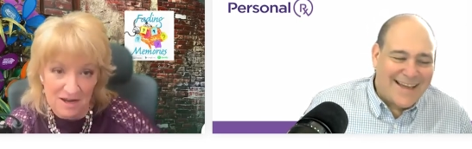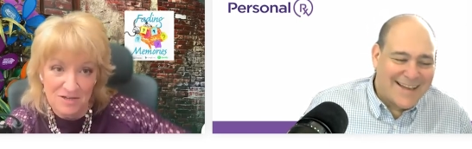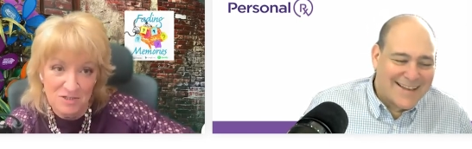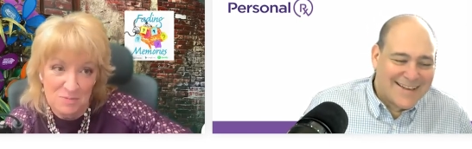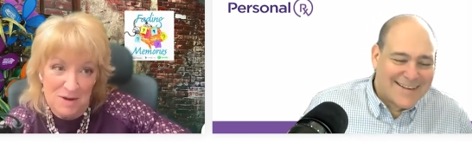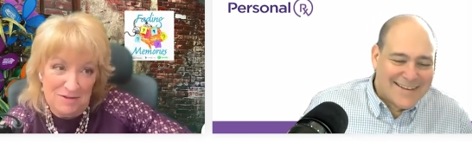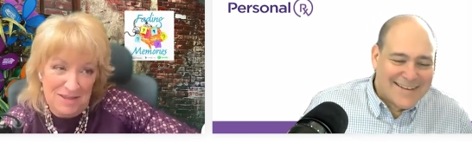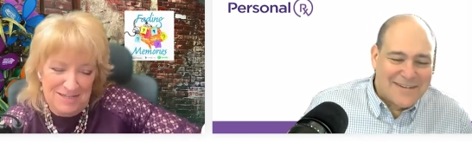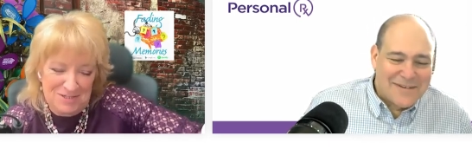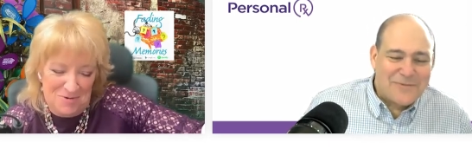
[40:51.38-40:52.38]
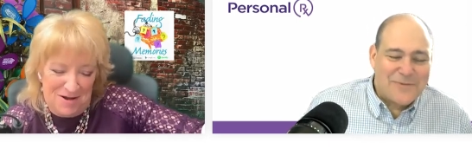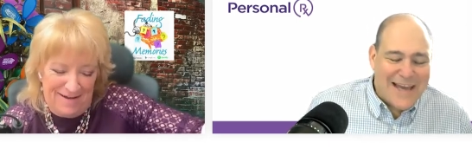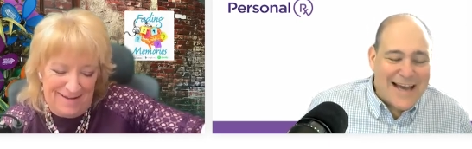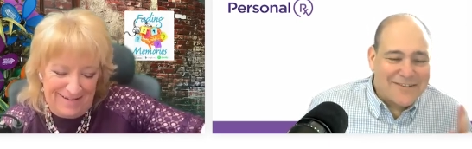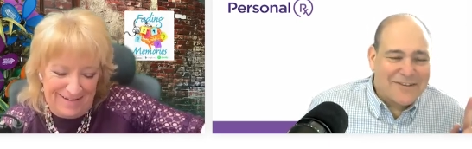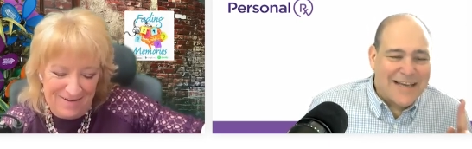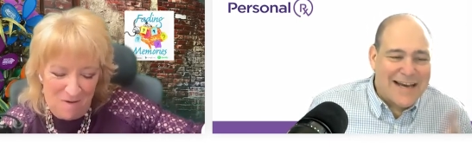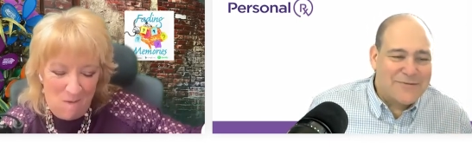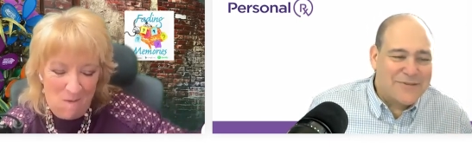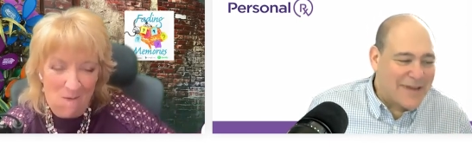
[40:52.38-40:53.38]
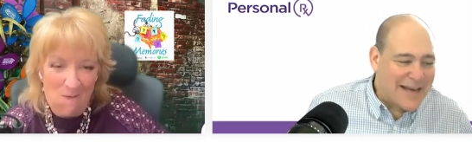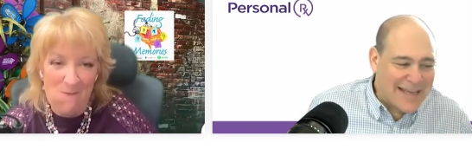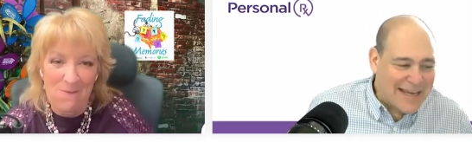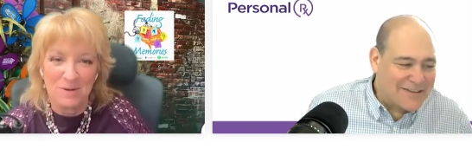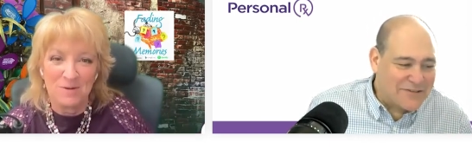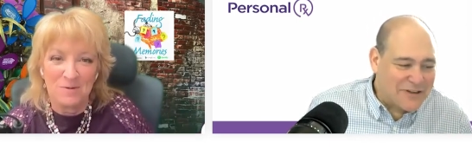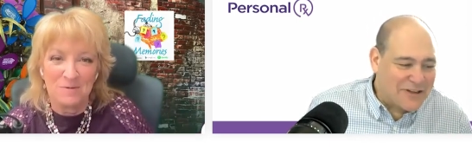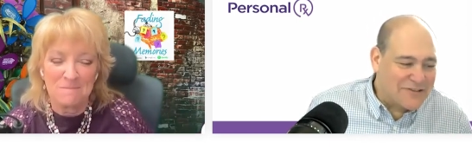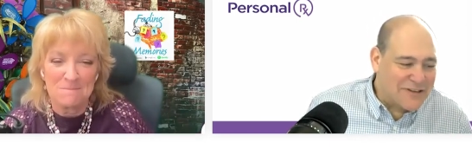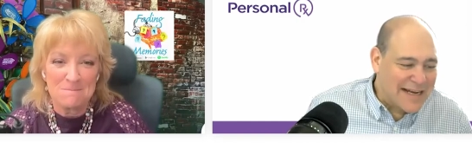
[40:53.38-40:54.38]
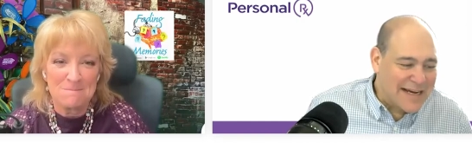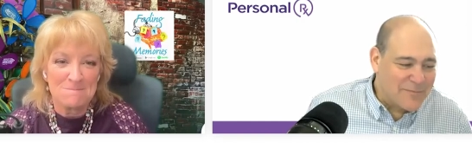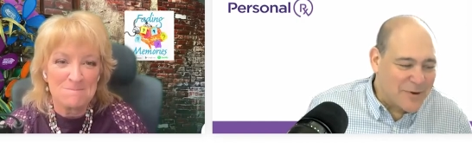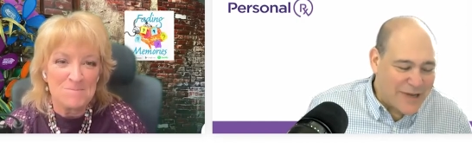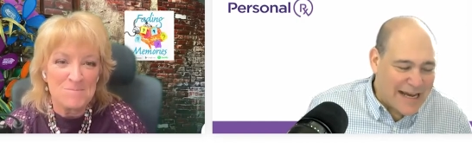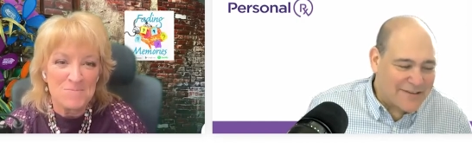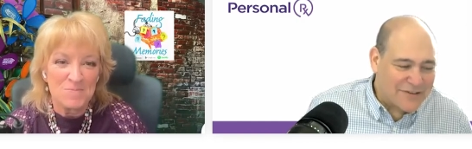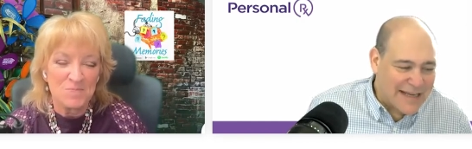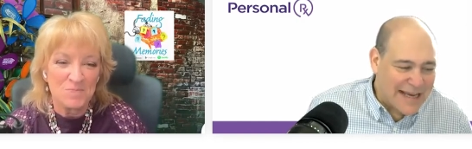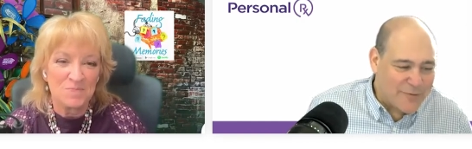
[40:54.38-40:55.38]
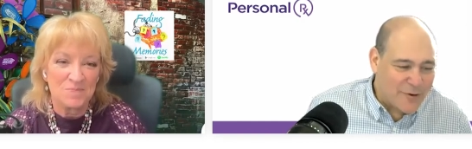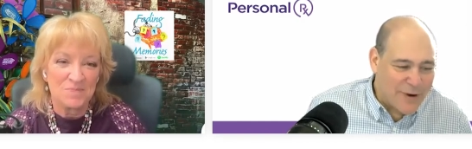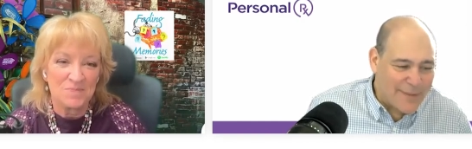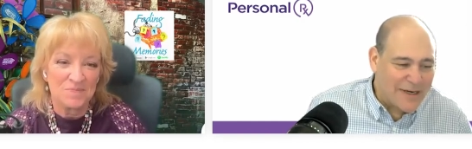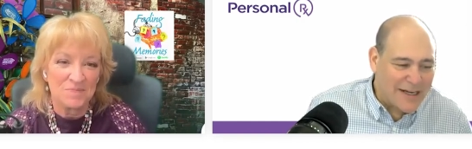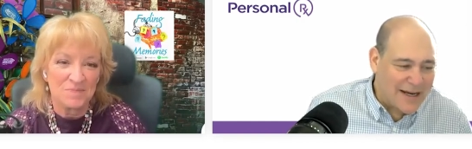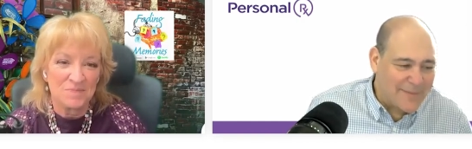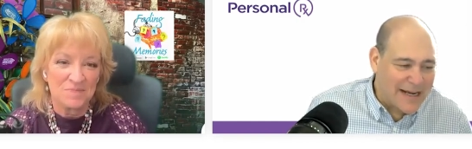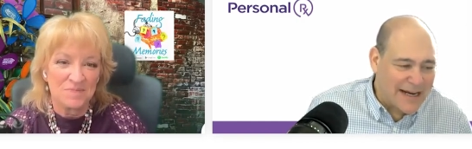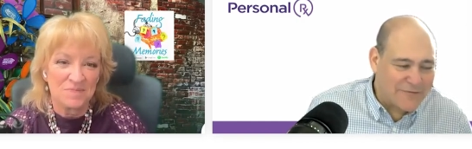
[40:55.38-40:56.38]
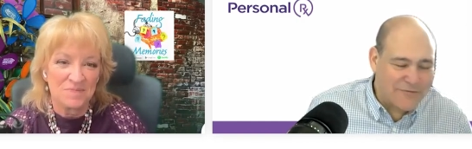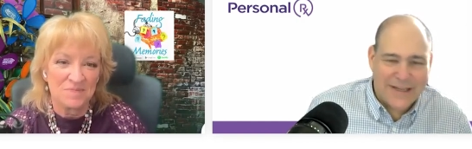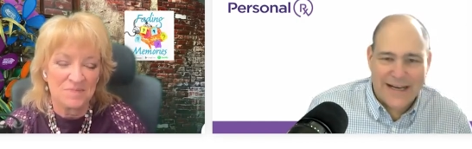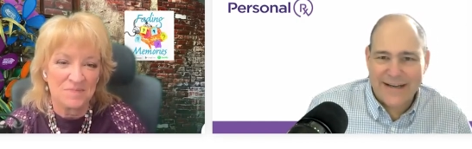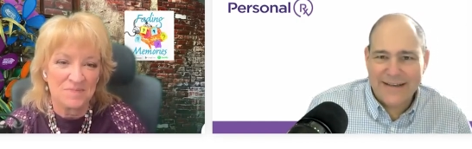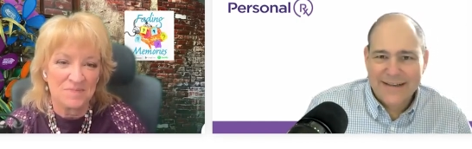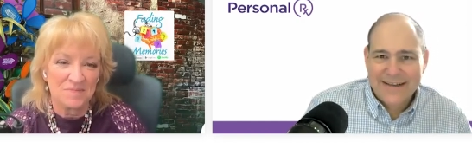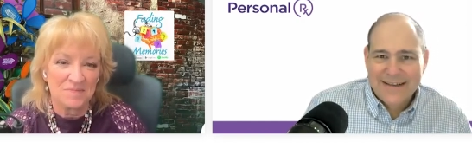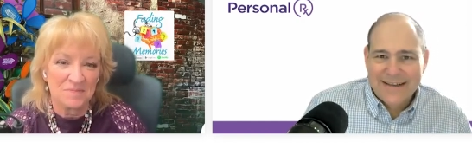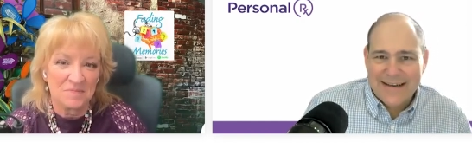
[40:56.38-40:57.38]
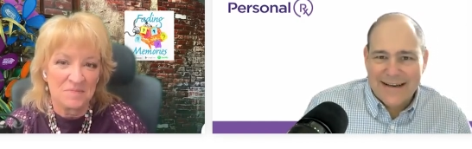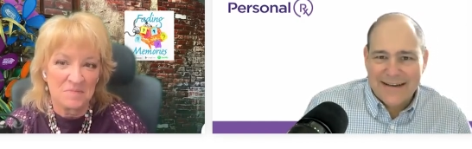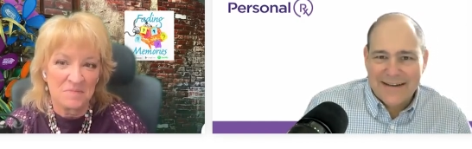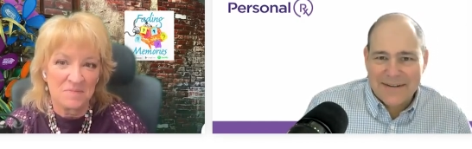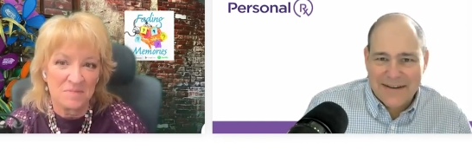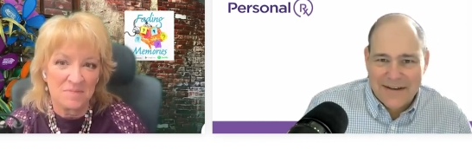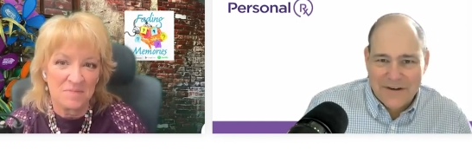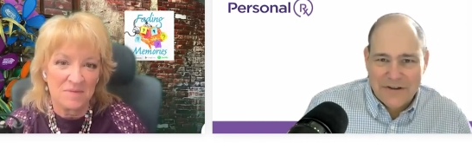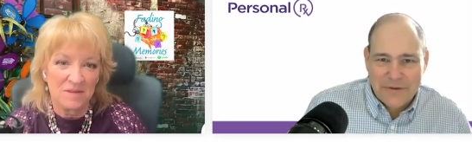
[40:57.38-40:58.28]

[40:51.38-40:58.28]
Speaker 1: asked you about."
Speaker 2: we actually have something, I can't disclose it now, but we actually have a remedy coming out for that. Uh, in our new